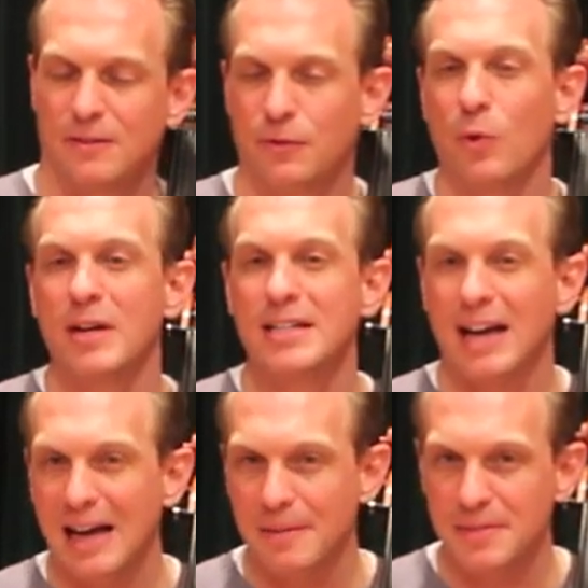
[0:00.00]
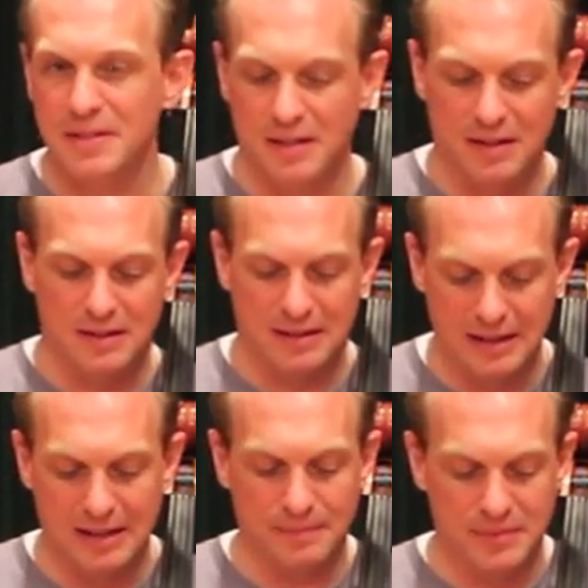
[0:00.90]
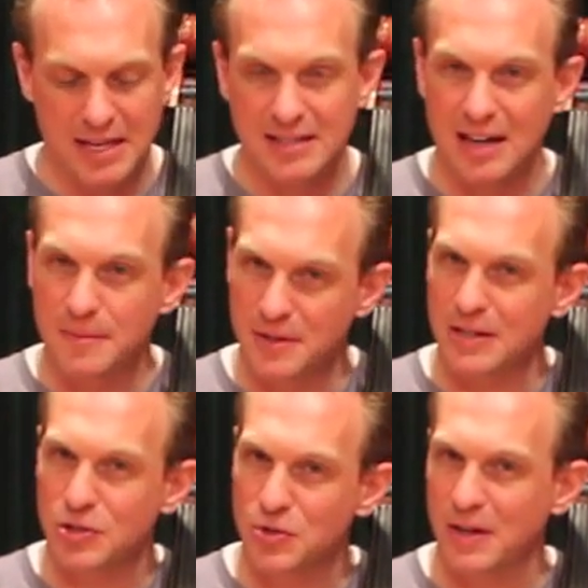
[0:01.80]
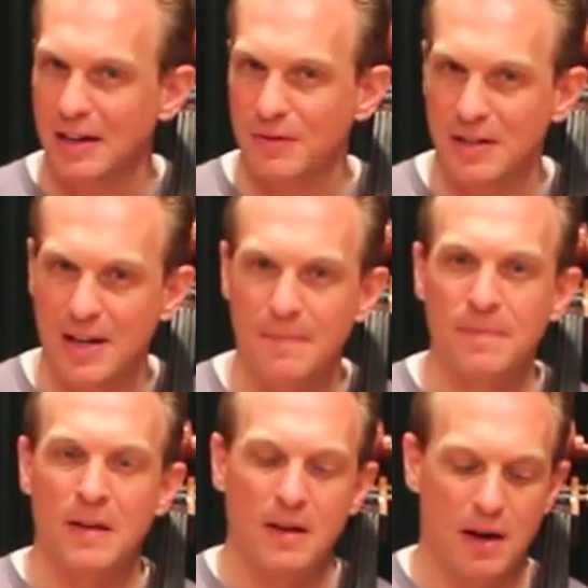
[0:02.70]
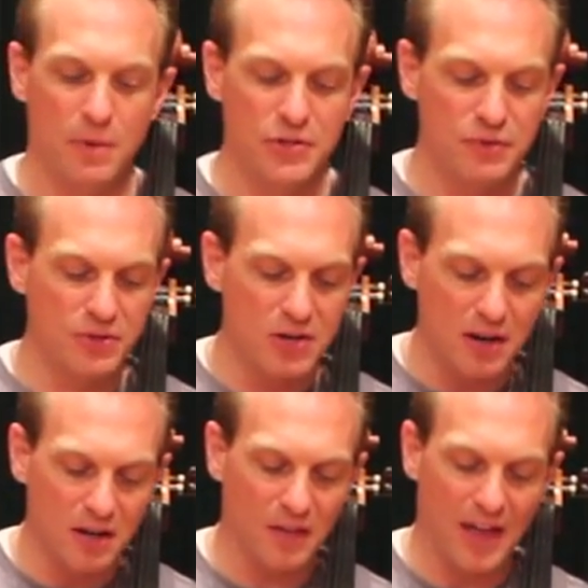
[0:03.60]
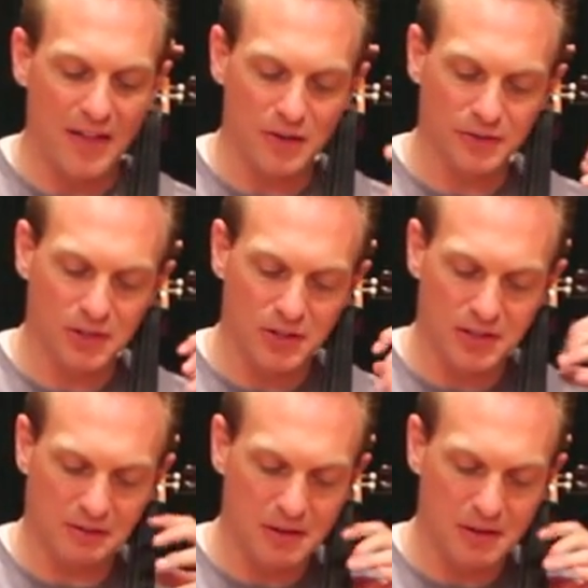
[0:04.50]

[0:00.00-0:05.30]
forty times, um, ten times on each string every day. And once you've done all that, you'll start to